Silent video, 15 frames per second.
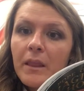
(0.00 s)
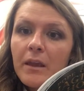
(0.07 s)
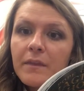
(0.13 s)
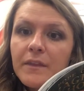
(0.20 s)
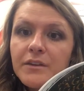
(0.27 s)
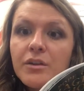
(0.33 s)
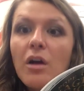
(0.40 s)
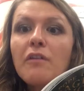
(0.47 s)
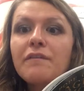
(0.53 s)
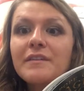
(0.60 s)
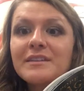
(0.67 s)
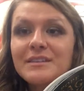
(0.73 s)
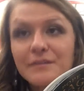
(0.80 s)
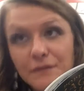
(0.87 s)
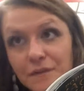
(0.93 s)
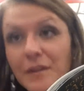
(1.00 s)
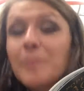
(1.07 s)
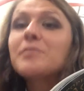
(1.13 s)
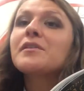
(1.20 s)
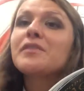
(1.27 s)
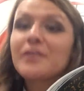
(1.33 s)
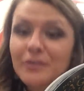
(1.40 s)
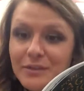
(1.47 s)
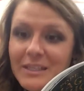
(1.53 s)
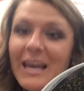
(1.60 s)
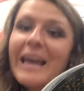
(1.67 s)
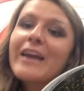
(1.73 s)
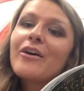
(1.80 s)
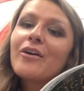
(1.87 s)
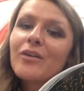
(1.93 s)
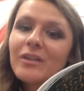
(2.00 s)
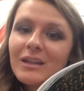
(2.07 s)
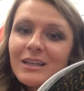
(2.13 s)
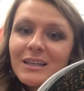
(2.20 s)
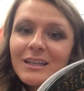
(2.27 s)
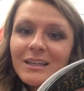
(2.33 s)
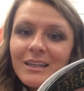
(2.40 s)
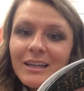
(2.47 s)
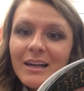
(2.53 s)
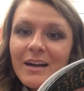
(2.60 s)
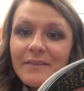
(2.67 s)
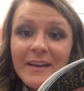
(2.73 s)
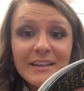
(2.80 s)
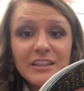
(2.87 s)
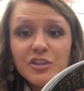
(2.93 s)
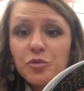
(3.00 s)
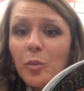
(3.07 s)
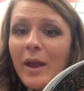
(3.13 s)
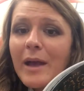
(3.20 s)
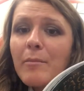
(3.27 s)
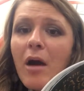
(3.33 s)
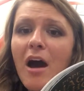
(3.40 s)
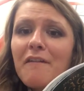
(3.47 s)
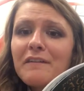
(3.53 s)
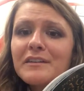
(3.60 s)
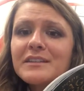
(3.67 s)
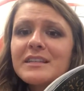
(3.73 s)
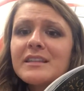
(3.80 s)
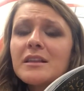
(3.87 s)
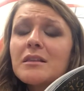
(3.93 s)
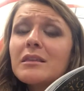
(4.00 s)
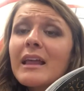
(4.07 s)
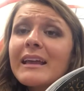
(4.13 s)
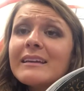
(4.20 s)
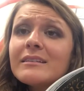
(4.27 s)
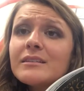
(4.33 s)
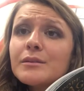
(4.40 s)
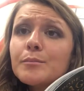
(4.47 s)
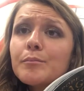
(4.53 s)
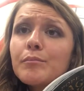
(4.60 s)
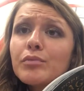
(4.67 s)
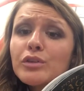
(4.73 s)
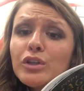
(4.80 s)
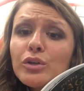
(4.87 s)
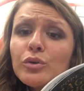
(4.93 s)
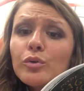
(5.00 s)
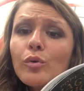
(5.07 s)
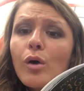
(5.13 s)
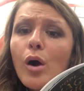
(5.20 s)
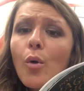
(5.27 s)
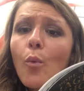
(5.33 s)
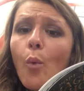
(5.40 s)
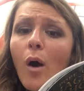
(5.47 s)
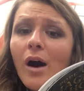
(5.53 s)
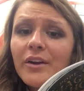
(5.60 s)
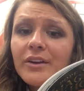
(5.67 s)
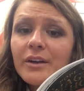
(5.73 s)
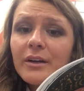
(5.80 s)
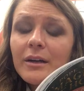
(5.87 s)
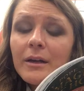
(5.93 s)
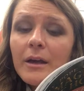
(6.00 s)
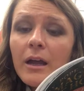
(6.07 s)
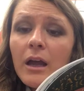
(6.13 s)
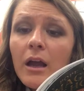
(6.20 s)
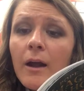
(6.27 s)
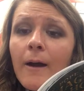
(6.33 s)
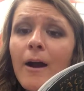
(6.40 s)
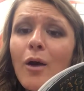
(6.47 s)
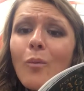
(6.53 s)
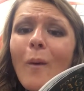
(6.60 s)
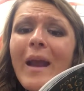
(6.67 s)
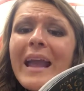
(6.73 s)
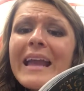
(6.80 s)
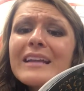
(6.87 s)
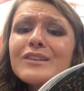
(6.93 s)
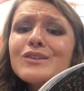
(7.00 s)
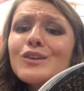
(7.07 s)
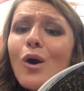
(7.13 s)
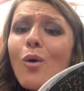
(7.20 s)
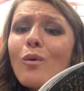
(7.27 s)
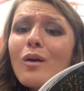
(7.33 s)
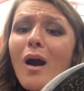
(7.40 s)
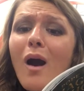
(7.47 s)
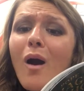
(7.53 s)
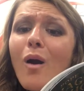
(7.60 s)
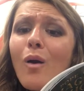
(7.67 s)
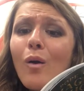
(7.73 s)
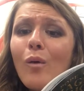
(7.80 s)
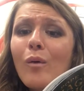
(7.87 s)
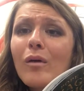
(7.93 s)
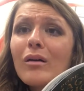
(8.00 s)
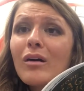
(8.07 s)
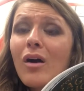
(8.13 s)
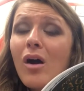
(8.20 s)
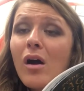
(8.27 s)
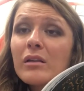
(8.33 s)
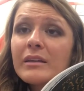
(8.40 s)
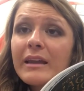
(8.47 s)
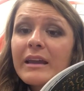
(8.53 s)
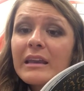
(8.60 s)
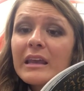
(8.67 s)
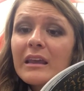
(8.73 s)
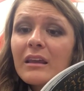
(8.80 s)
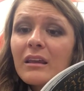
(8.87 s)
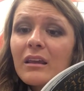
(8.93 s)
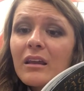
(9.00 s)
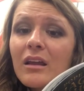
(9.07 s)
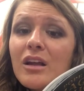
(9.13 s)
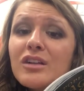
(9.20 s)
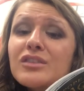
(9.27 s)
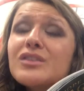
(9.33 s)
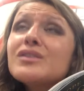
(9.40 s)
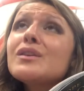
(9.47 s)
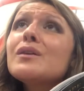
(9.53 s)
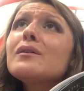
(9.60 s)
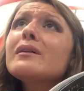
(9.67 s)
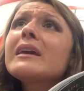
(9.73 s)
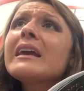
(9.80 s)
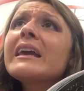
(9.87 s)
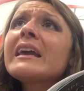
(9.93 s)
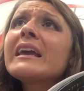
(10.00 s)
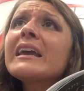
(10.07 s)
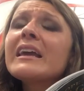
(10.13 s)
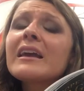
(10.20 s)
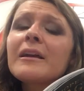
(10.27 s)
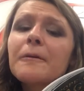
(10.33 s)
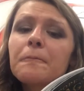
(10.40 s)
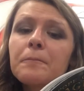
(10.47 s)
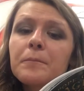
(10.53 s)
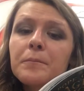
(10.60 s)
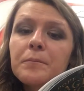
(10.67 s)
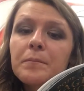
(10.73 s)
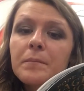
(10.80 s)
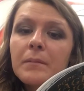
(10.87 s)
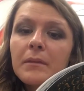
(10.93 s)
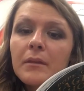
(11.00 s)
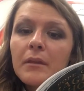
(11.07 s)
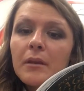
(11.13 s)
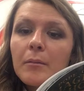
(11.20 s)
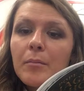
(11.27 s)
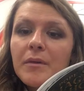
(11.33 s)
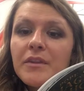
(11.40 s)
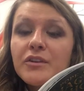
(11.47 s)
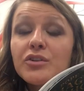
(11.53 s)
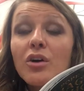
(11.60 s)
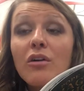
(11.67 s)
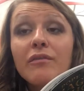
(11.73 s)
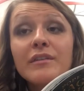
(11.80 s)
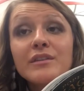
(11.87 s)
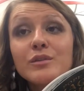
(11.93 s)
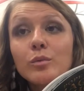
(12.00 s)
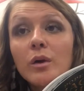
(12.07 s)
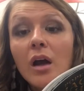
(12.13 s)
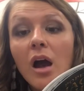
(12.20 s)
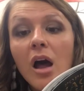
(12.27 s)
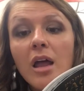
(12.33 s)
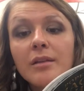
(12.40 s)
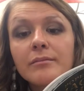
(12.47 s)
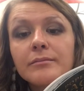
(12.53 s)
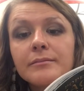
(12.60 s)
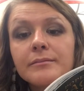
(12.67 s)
The dolphins flipped their tail. They swam off into the light blue water. Wait, don't go, called Annie. Suki! But the dolphins were gone.